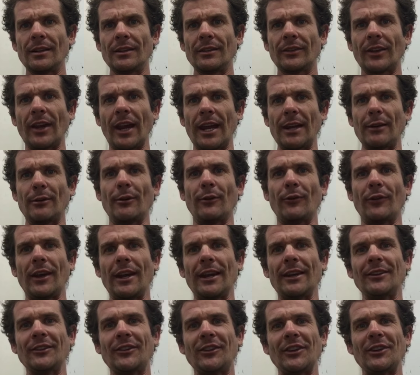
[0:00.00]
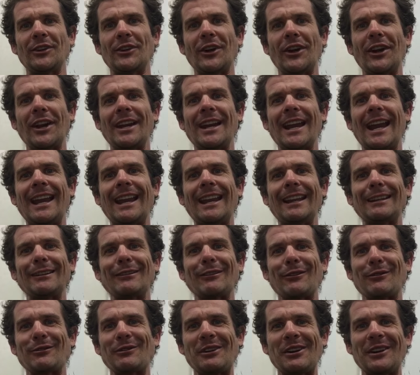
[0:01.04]
angry vegan said you don't need to eat anything
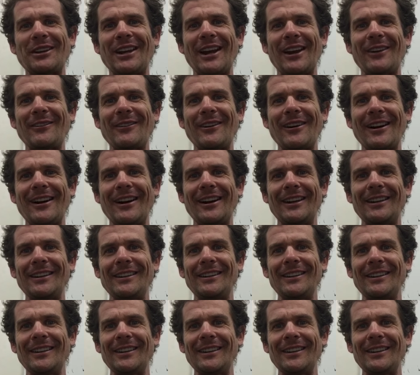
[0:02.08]
with 300k ride.